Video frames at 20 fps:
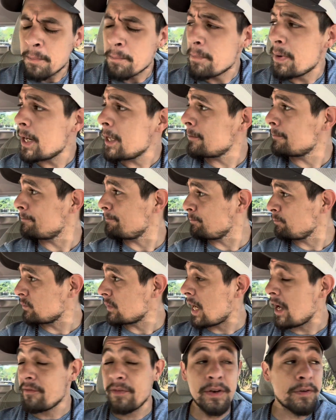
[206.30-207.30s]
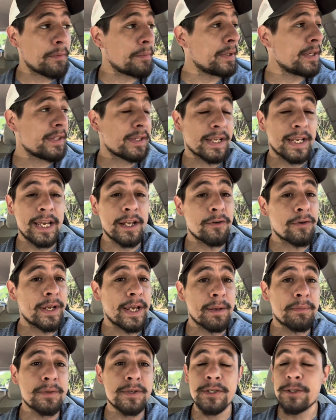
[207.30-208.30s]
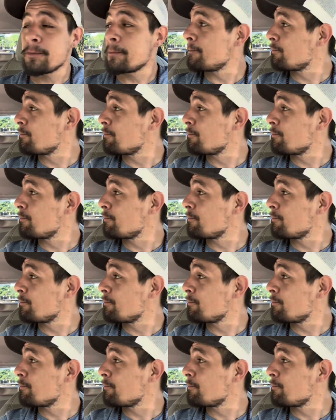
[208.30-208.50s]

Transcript: But I've never been to the Cato campus.